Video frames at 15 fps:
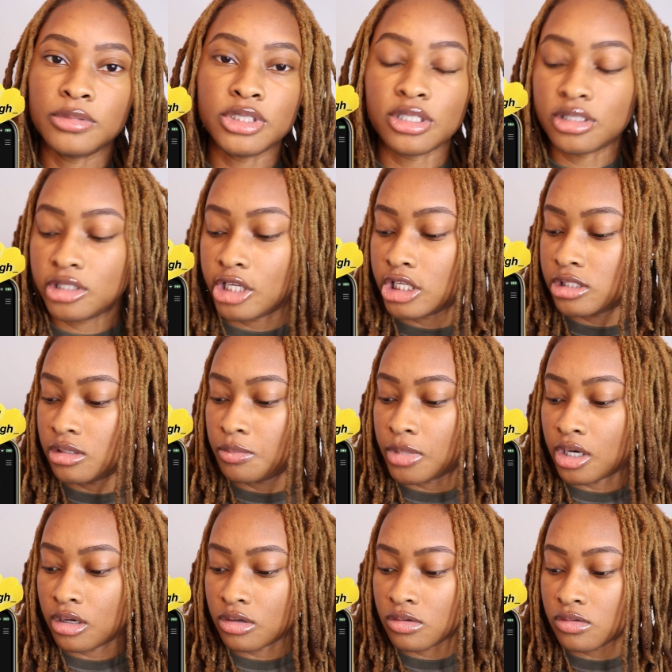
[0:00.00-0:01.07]
let me just test the
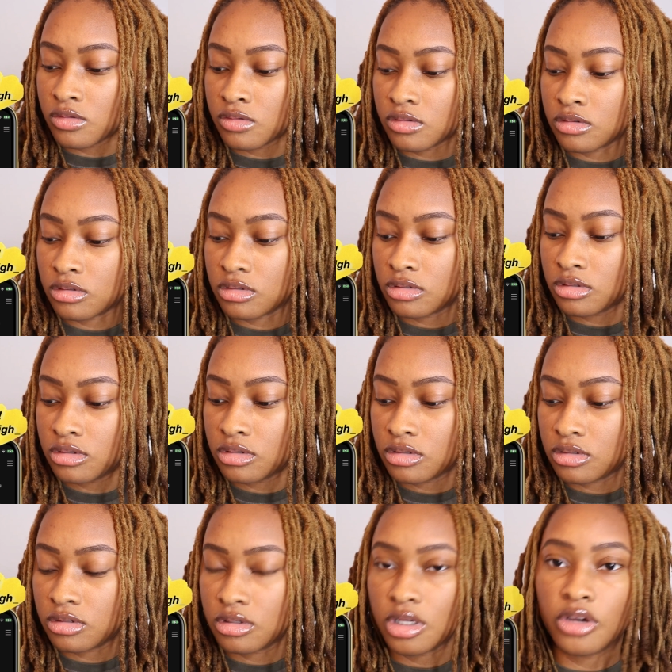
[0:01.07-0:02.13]
bottle.
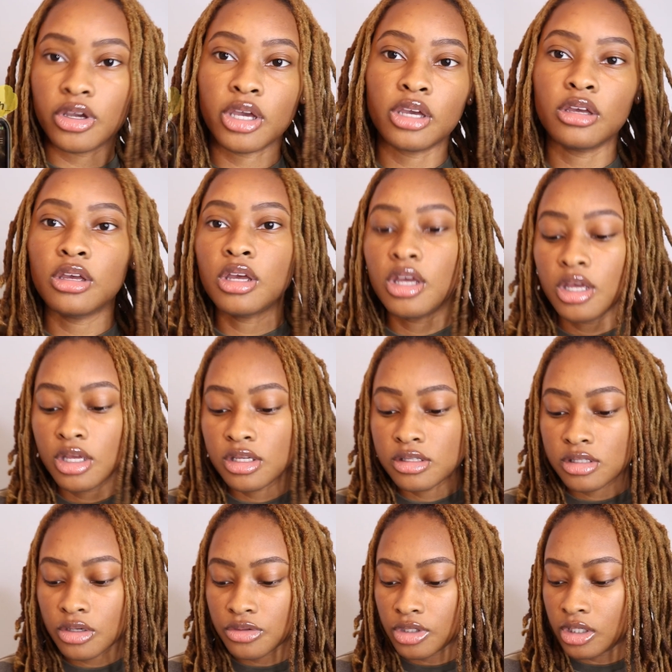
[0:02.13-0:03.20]
Okay,
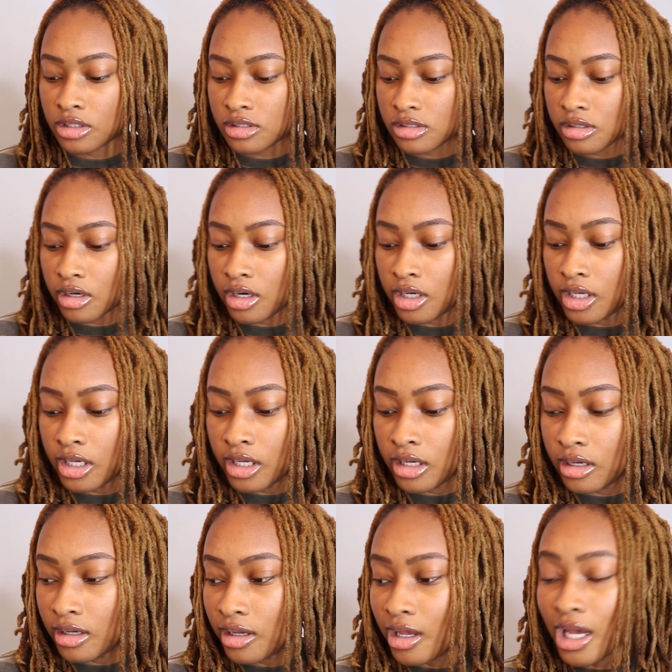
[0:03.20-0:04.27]
so to get
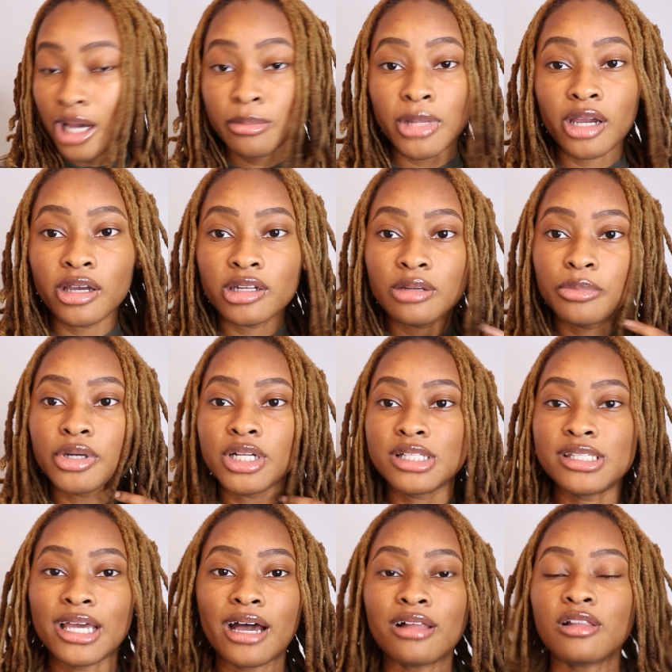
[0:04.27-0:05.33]
started, I'm not gonna put
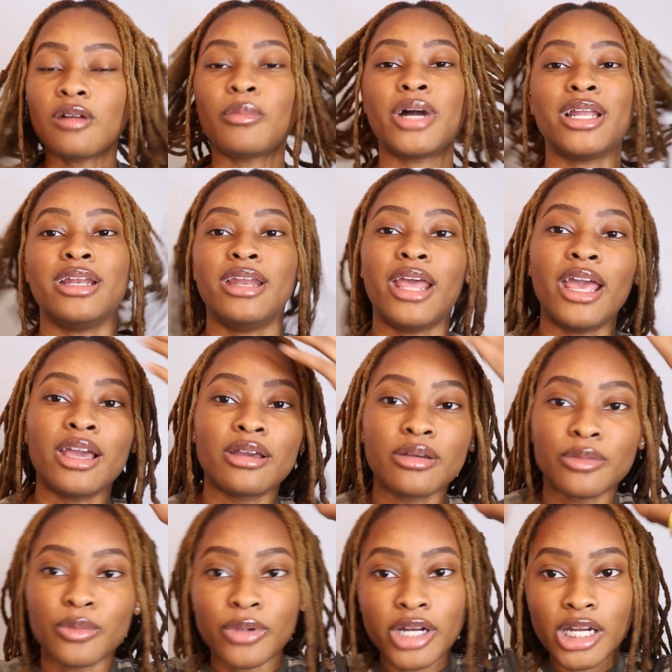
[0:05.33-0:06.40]
a towel on my neck,
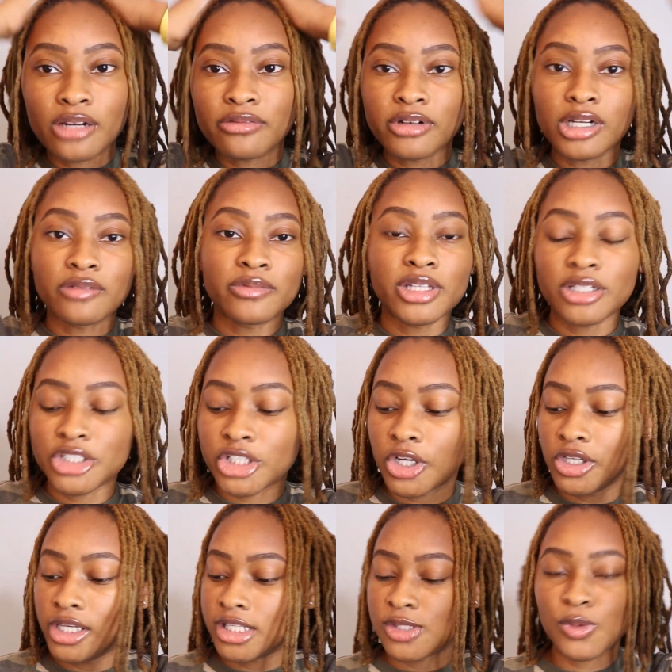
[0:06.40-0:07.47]
whatever. If the
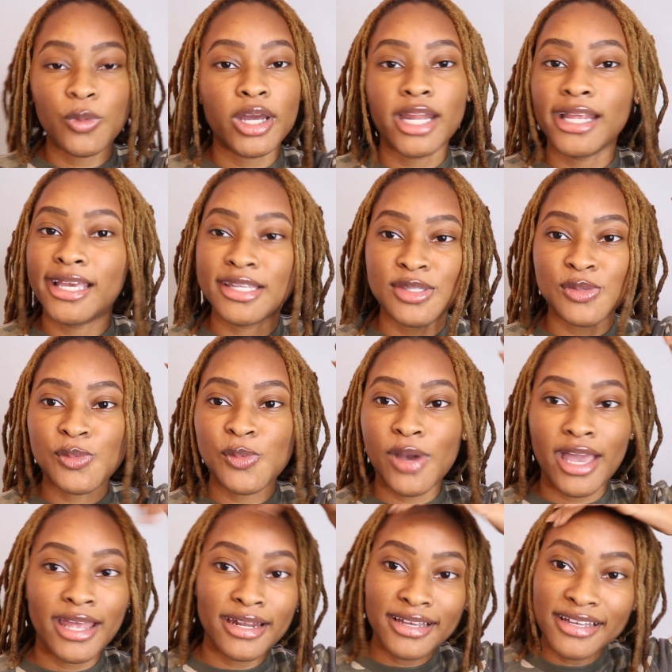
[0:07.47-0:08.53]
shirt gets wet, it gets
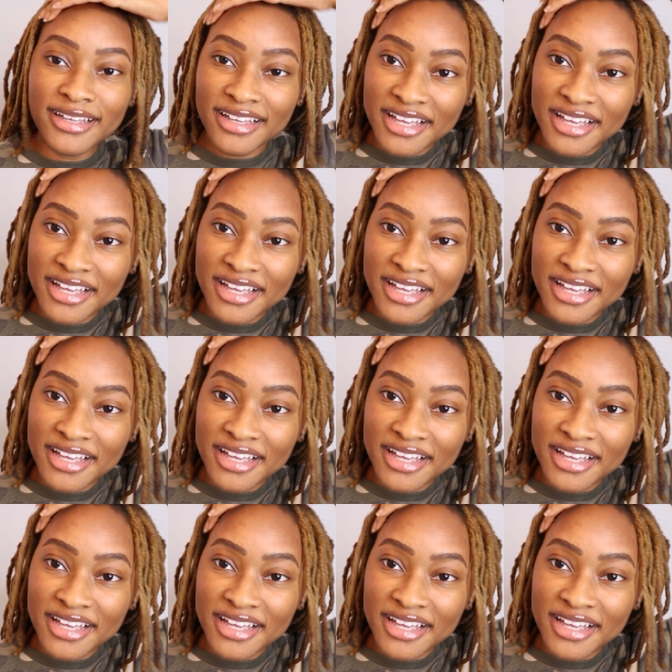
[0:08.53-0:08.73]
wet.